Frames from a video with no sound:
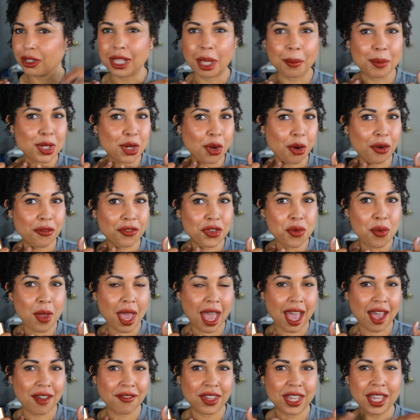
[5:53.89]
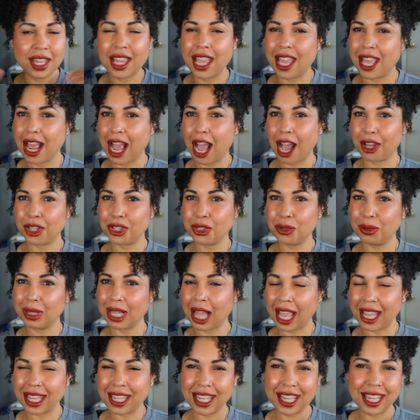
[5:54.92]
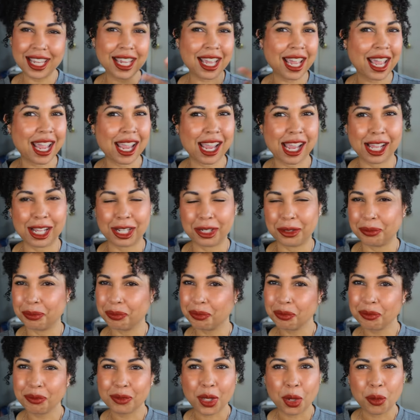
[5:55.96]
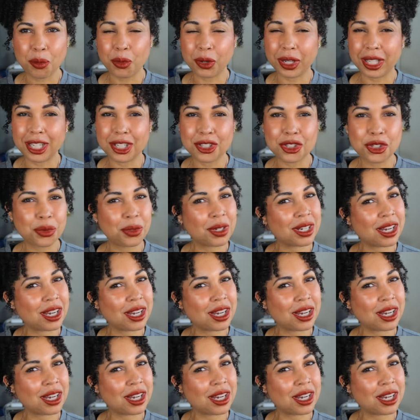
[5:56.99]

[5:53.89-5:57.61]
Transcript: Let me know if you have it and how you like it, and we'll get into